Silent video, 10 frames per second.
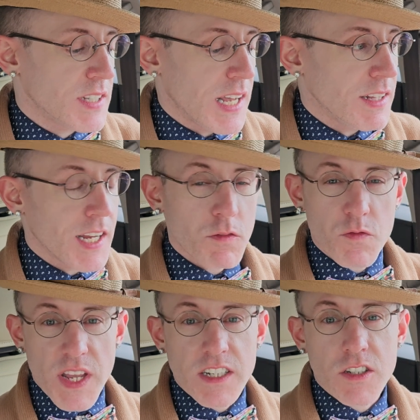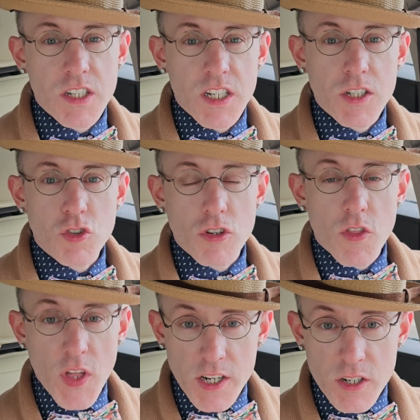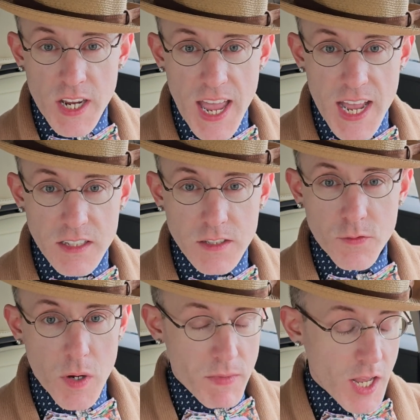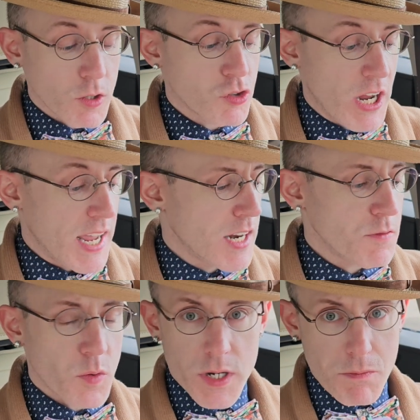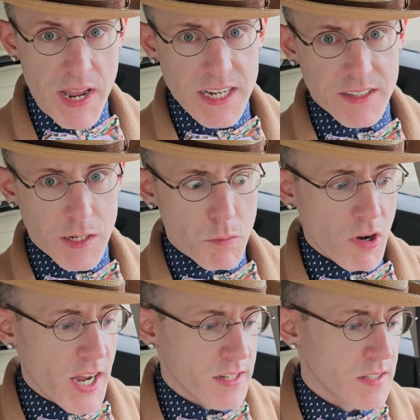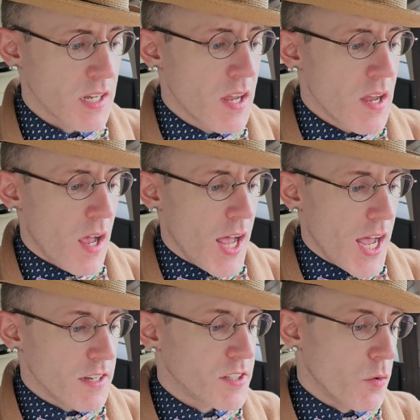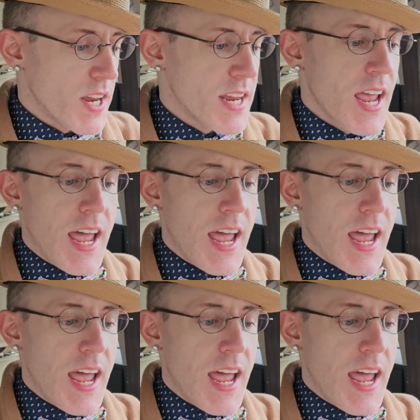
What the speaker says: selling vintage Thundercats from LJN for an amazing price. So he